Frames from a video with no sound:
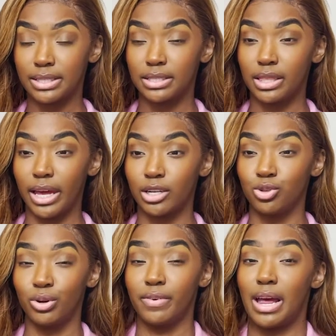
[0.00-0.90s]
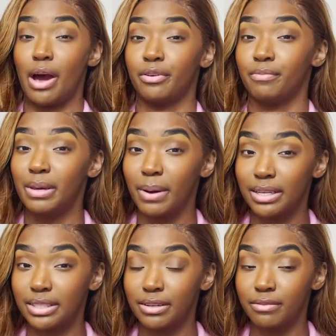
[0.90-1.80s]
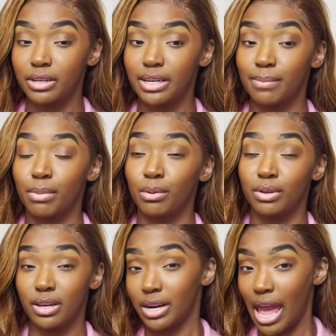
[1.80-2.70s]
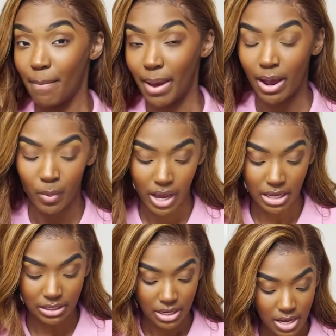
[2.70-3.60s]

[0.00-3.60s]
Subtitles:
like driven out of me by Stanford in both good and bad ways.